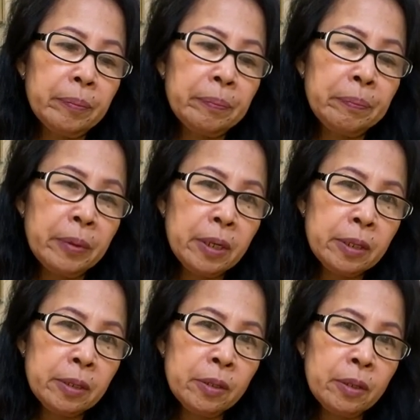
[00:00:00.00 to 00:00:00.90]

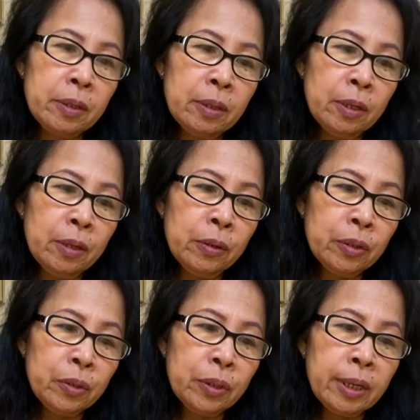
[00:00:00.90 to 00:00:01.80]
press your
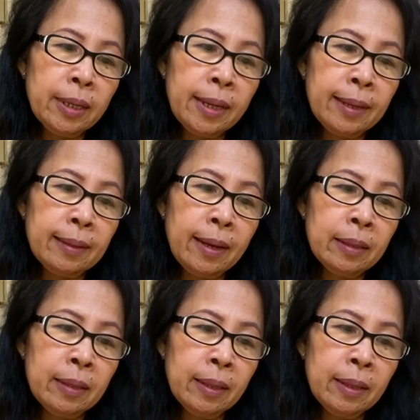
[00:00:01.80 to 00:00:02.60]
turkey like that,